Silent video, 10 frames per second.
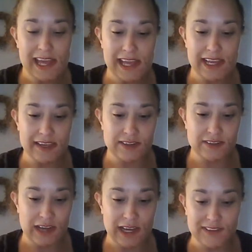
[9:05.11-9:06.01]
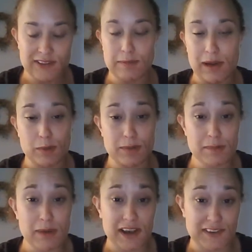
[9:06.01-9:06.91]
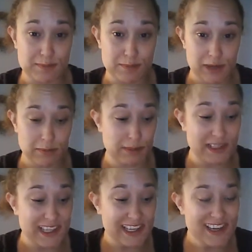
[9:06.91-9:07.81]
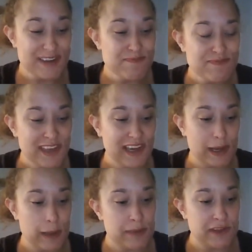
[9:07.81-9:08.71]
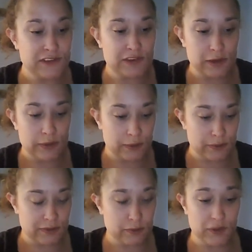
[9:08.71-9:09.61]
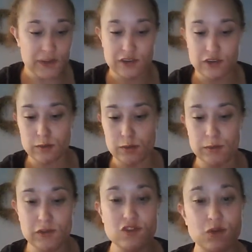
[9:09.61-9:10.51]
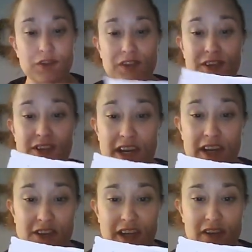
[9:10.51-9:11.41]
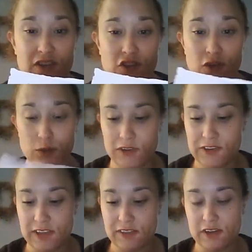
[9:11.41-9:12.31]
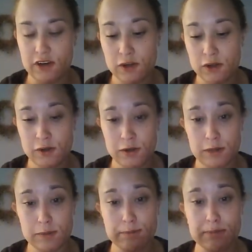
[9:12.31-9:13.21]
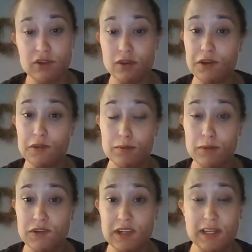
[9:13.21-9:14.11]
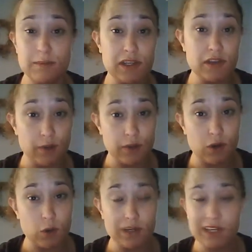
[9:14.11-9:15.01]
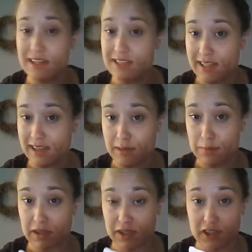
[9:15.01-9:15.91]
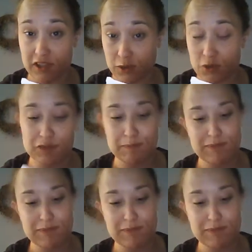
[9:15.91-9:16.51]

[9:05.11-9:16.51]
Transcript: And I said mine would be a possum, probably. And so the 4 that entered, one was Jewel68, and Jewel said that her Patronus would most likely be a unicorn, deadly but cute.